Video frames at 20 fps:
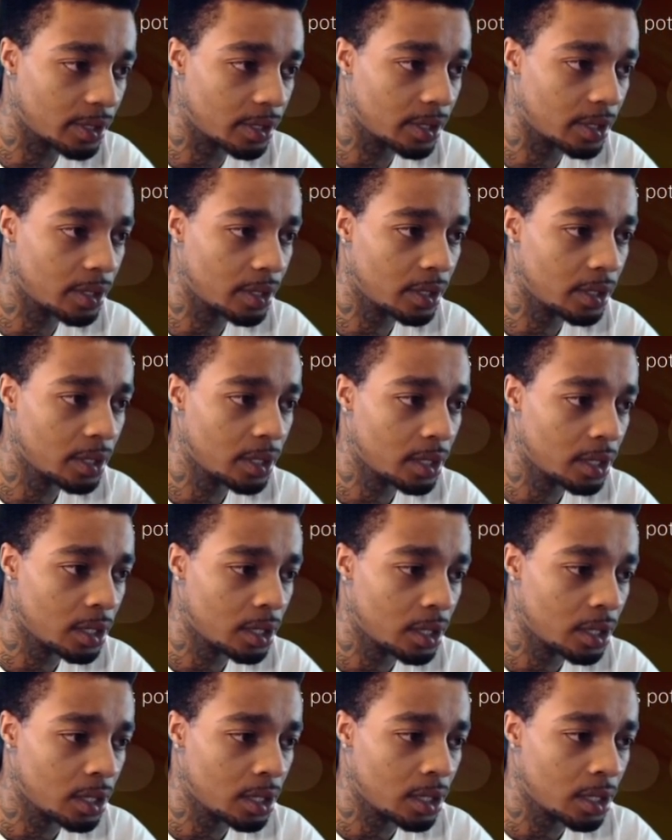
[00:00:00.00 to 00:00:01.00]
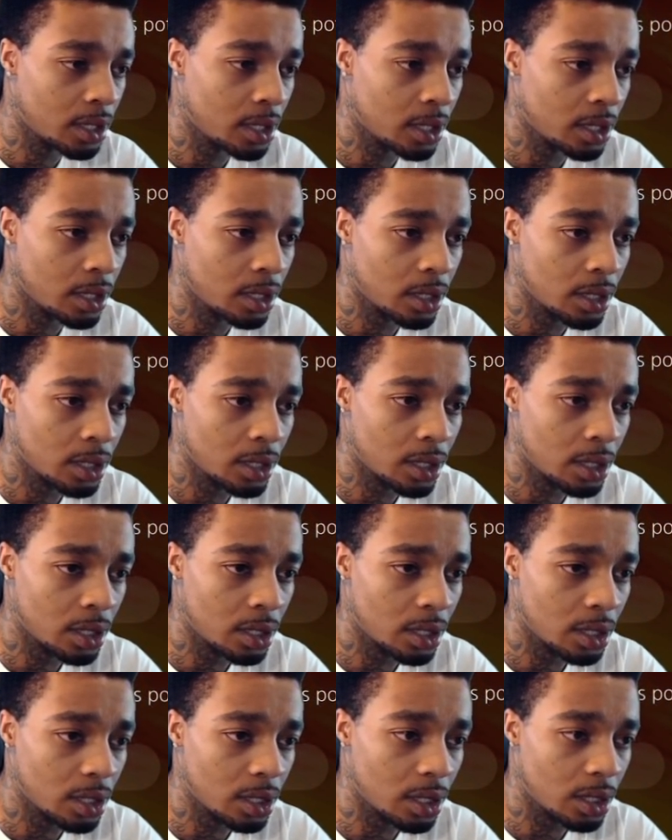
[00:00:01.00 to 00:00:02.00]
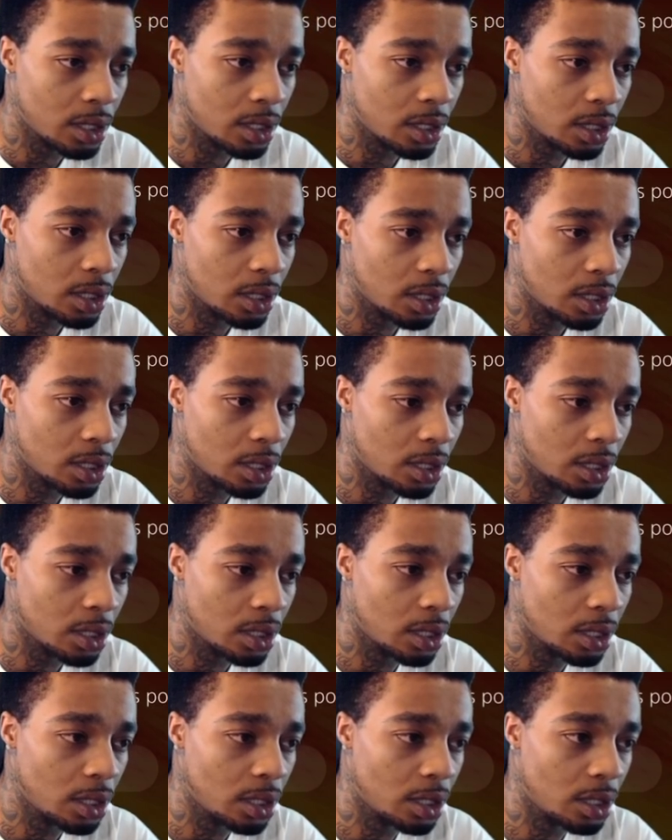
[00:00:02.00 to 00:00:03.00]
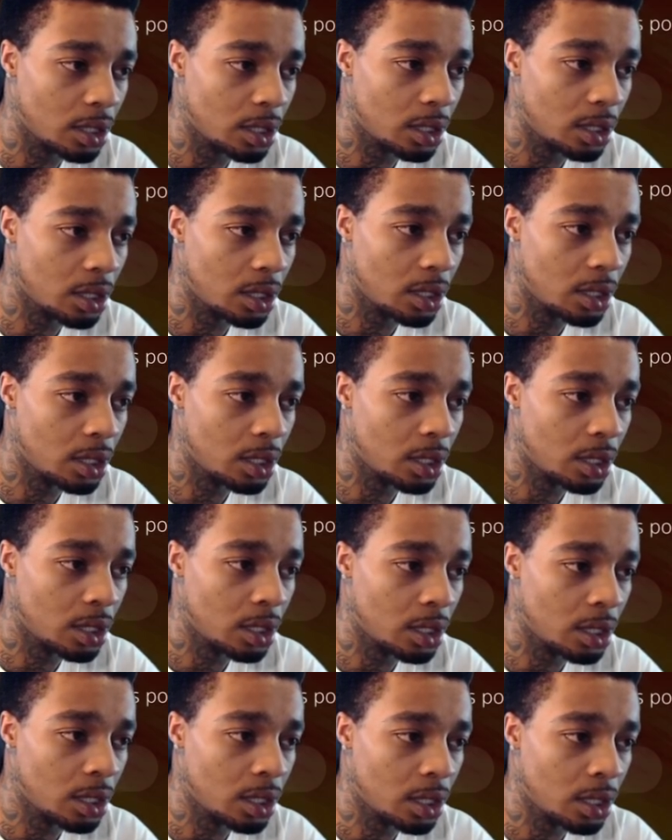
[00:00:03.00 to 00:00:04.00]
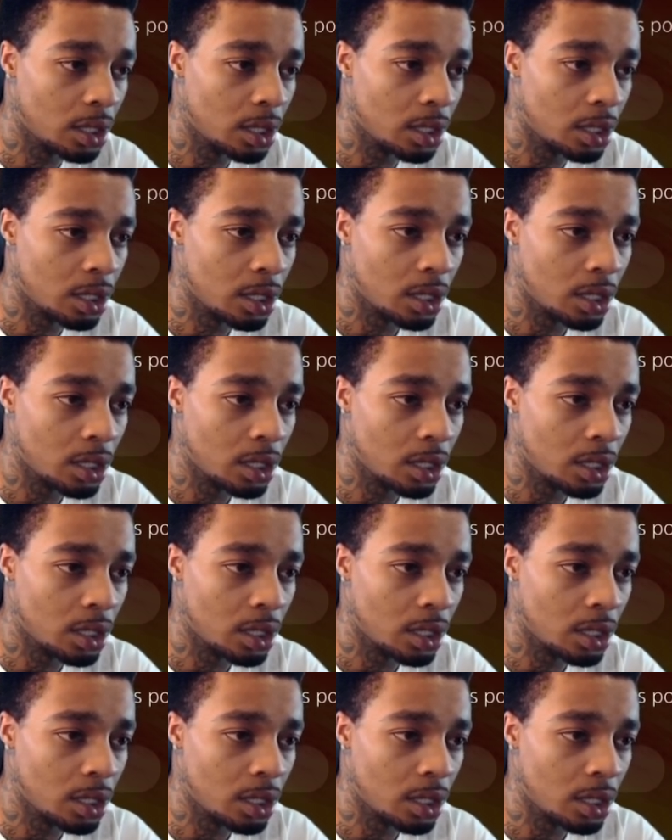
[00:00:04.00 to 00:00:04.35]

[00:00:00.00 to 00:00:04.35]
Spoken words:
(silence)